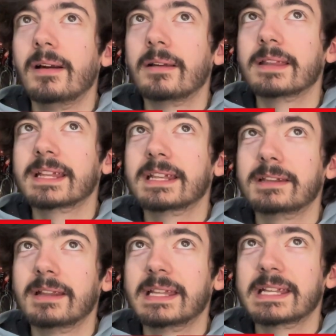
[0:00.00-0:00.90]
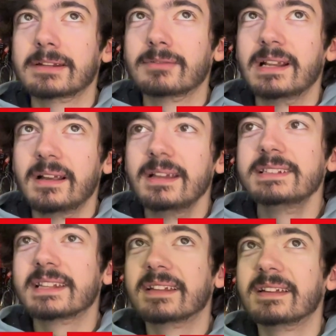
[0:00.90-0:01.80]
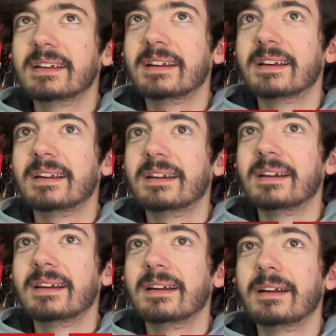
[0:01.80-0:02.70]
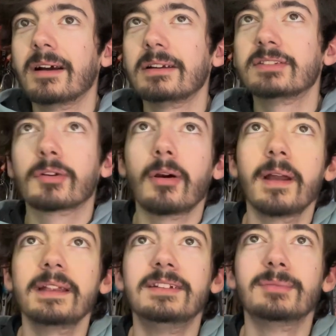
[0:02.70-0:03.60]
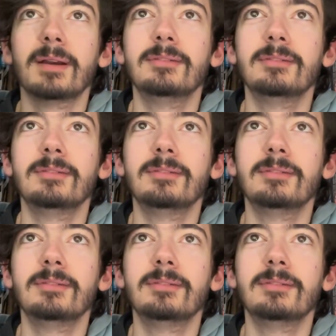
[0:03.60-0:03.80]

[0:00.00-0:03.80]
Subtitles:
Are they gonna realize? Oh, he's crying as well.